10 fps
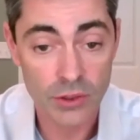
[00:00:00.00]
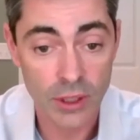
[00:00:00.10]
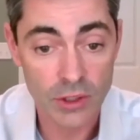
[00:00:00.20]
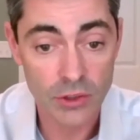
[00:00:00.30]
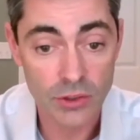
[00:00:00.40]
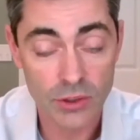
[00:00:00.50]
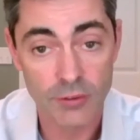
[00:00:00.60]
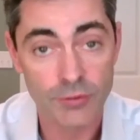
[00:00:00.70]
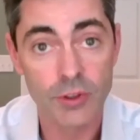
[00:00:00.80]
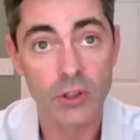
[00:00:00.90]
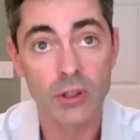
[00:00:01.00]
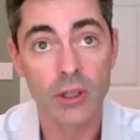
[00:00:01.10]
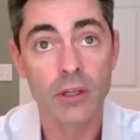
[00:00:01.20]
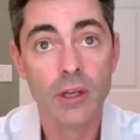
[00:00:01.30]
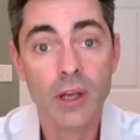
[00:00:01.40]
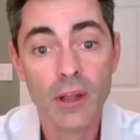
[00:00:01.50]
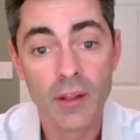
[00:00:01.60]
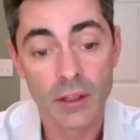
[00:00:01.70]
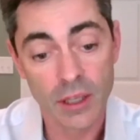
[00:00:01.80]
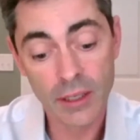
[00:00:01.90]
And I feel that
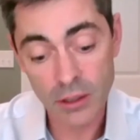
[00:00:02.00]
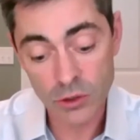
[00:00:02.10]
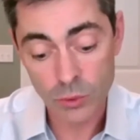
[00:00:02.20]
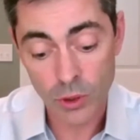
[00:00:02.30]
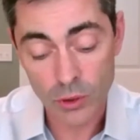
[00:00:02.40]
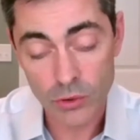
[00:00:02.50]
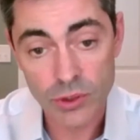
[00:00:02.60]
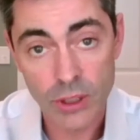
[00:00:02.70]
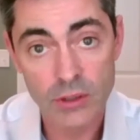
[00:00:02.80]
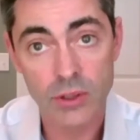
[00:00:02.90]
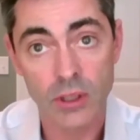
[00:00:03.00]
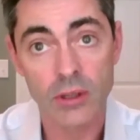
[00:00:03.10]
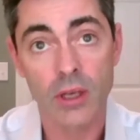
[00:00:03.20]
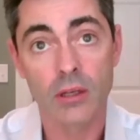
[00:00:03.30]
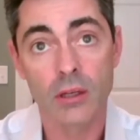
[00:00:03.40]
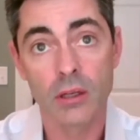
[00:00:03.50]
lighting is one of those things that